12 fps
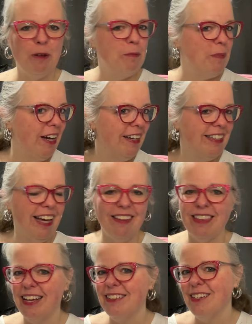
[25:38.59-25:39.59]
But yeah,
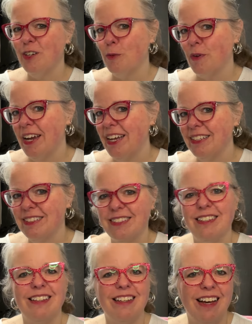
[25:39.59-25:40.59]
that's a great,
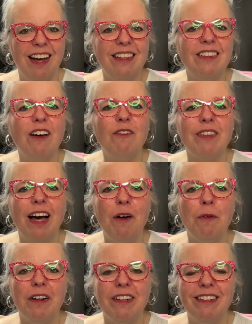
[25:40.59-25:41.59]
I love that
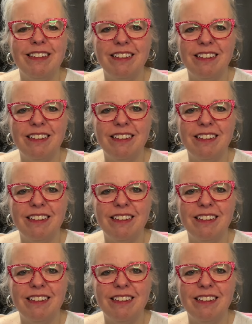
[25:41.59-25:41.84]
one.